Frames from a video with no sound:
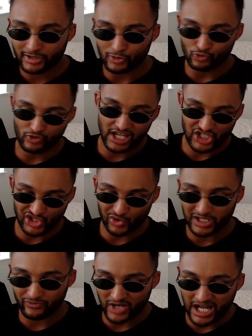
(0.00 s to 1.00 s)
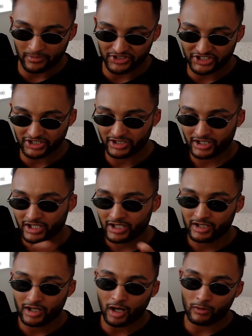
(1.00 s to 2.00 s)
a regional level amateur.
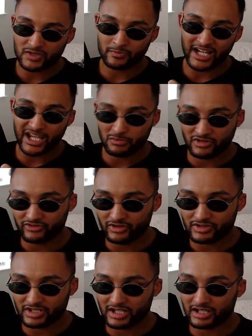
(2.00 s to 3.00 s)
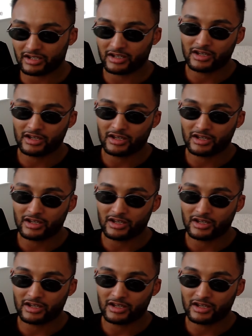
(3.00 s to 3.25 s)
I was playing with Usyk.